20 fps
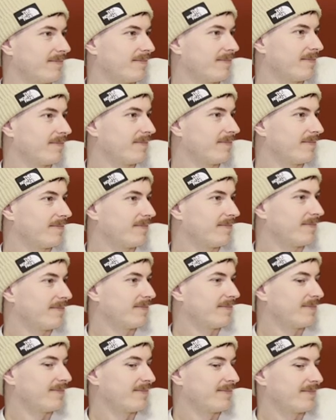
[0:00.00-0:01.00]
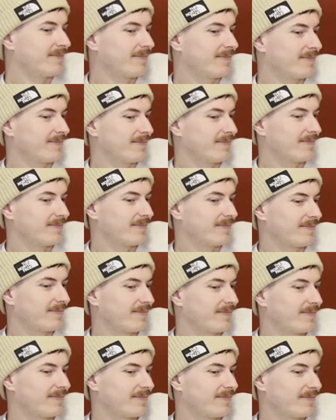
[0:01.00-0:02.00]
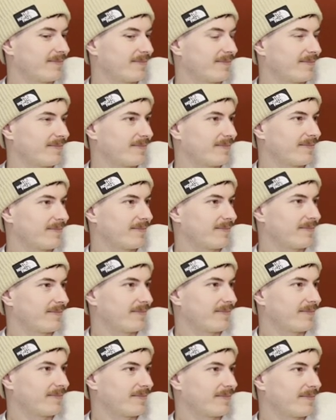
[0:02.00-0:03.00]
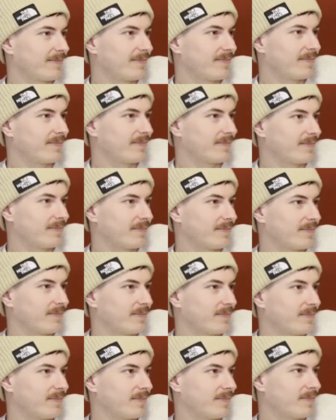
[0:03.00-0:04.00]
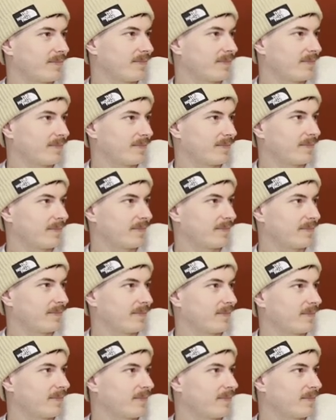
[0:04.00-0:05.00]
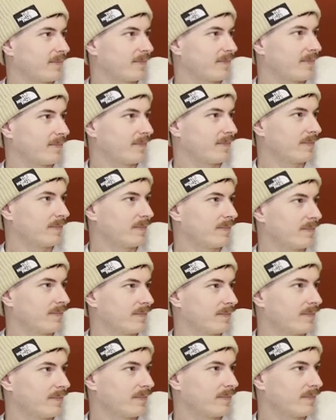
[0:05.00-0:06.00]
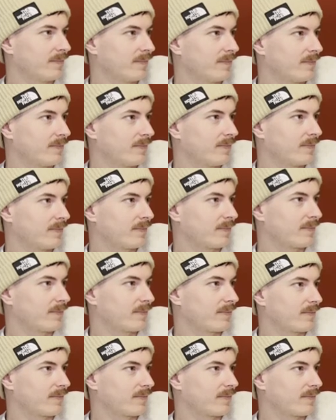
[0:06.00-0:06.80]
(not speaking)